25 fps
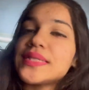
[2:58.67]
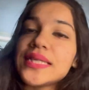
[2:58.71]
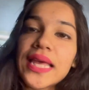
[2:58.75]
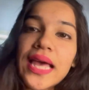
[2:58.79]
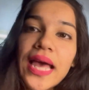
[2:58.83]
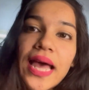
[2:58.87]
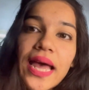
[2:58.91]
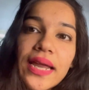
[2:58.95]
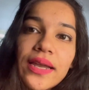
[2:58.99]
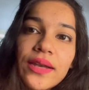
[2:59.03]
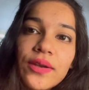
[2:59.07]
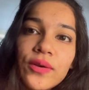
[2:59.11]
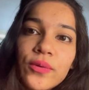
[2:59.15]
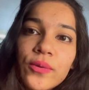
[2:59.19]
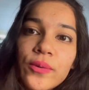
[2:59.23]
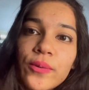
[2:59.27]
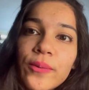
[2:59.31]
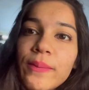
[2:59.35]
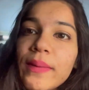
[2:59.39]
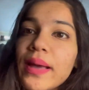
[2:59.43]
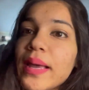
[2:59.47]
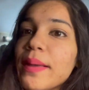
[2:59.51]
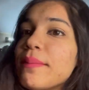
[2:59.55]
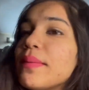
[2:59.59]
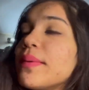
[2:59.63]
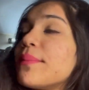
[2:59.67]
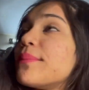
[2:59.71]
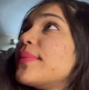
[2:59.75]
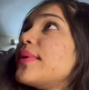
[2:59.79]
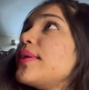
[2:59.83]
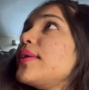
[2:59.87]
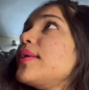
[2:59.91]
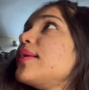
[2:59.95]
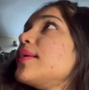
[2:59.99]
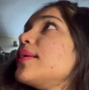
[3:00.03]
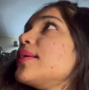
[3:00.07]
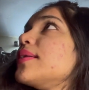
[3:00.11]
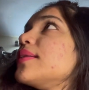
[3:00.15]
hi to my people.
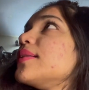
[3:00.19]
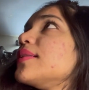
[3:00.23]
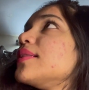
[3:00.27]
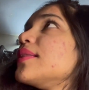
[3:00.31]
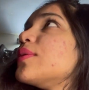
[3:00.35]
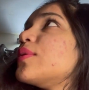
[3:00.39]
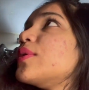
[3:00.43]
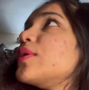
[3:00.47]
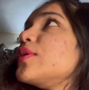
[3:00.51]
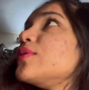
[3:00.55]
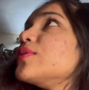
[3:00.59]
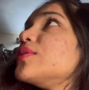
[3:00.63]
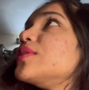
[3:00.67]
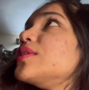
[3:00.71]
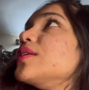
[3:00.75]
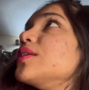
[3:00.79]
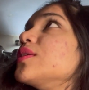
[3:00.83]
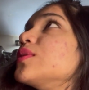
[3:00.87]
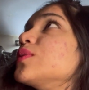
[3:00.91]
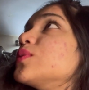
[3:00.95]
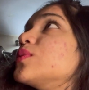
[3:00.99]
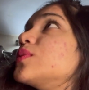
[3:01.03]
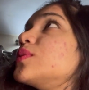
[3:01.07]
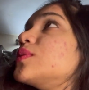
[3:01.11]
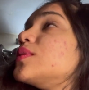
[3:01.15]
They want to see you.